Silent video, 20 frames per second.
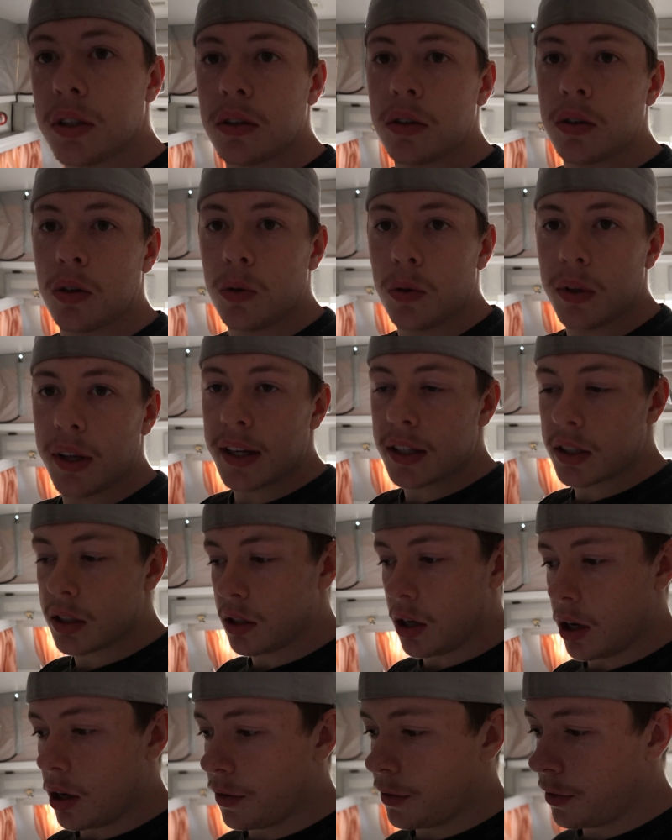and all that
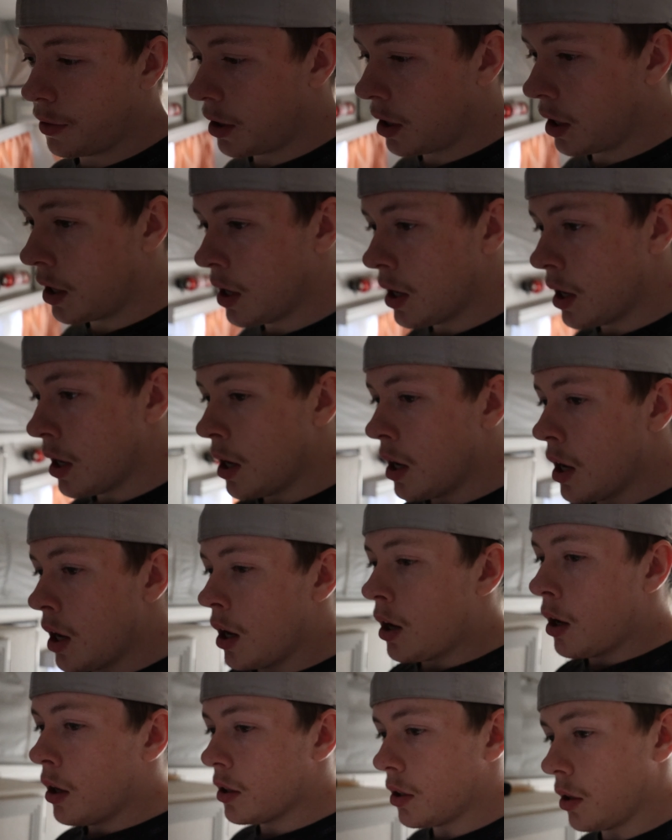stuff.
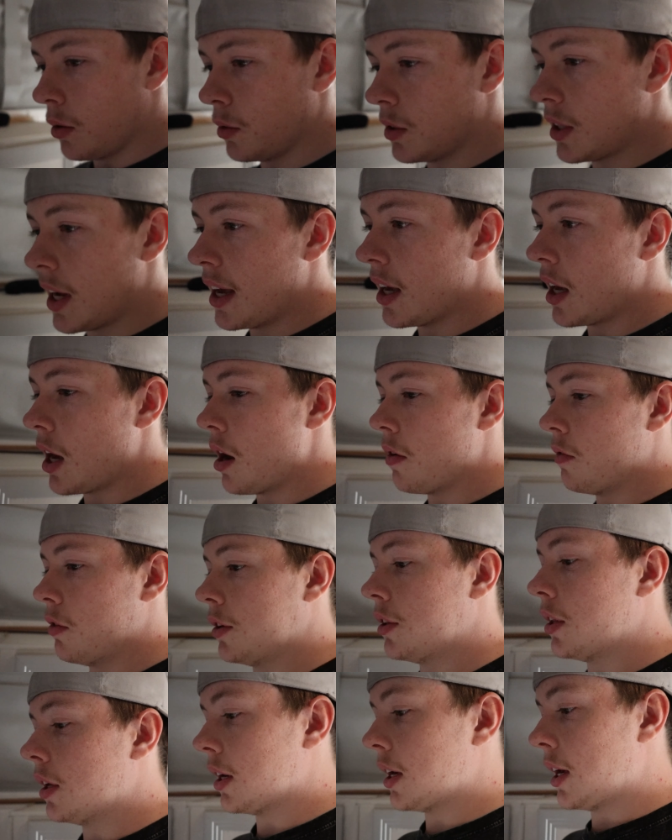So we'll take
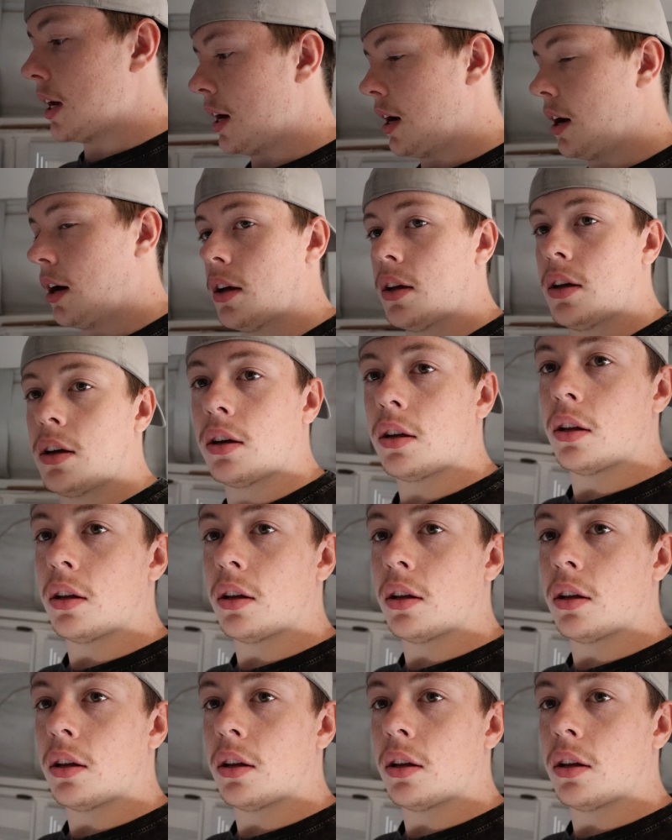everything out.